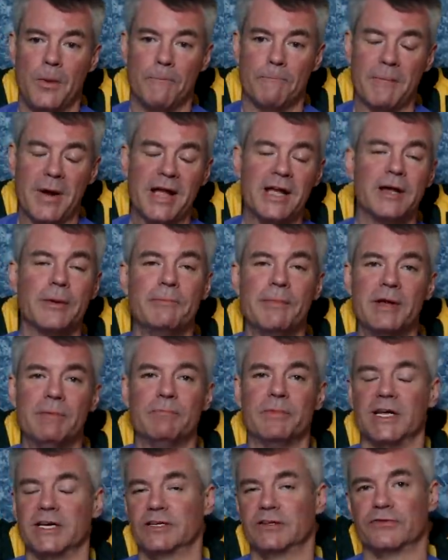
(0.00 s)
My
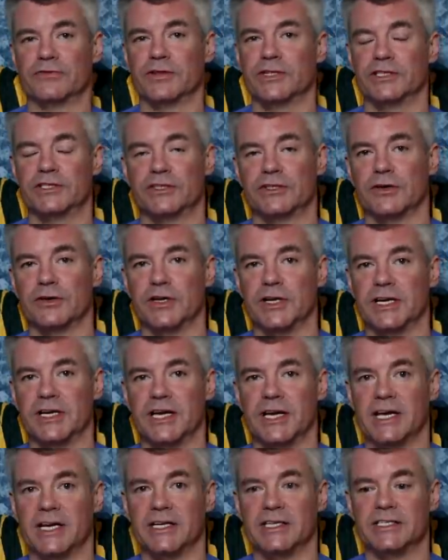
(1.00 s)
commitment for this 30
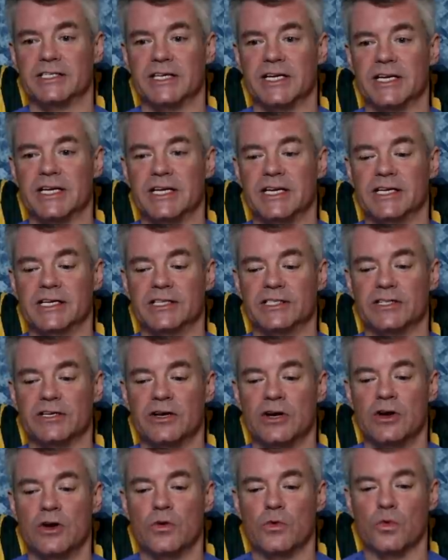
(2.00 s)
days is
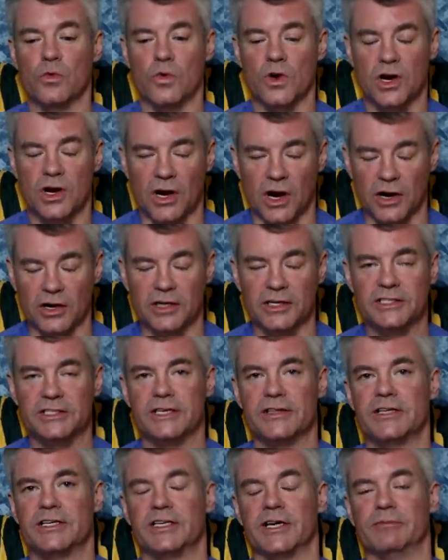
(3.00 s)
regardless
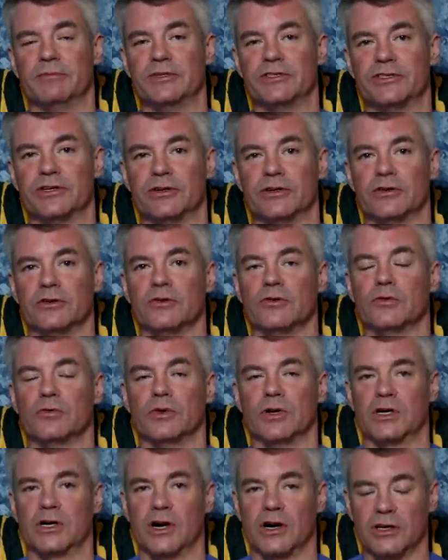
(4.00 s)
of the temperature,
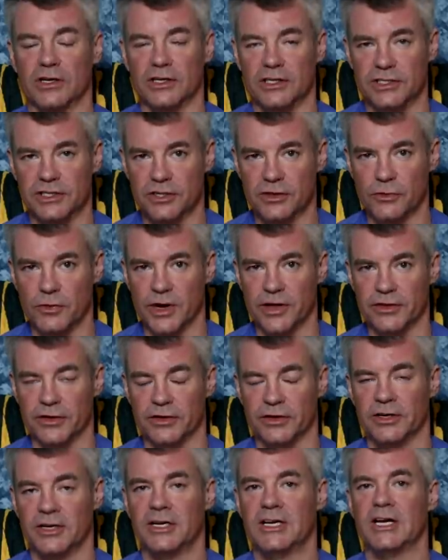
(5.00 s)
regardless of the
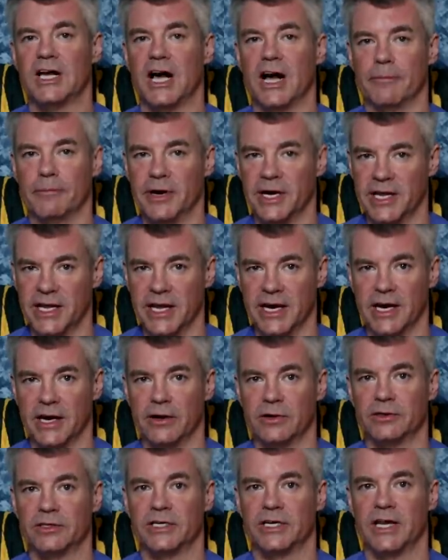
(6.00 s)
weather, I'm going to get
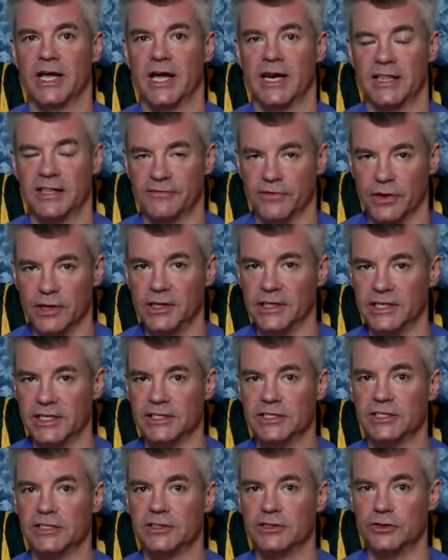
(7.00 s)
out and at the very
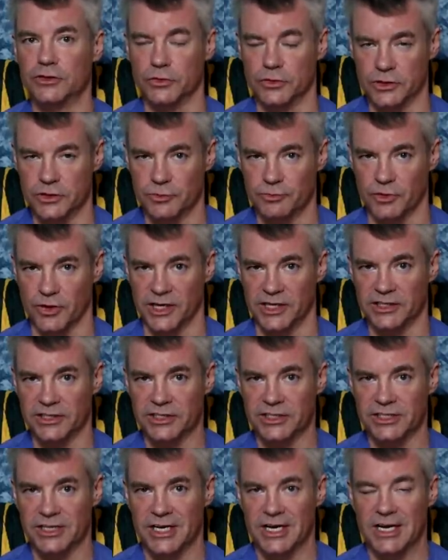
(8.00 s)
least do the
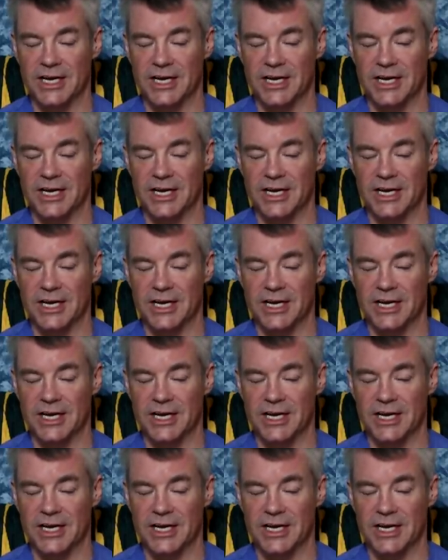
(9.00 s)
sprints.